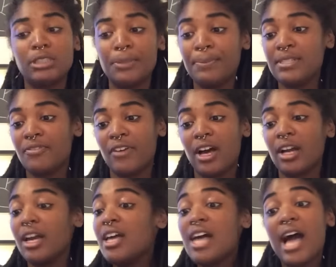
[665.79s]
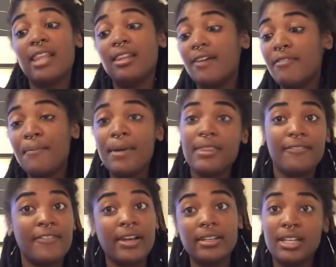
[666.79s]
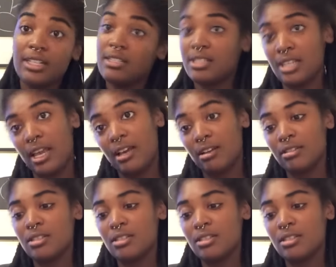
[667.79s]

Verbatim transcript: cheap as fuck. I love a motherfucking good sale.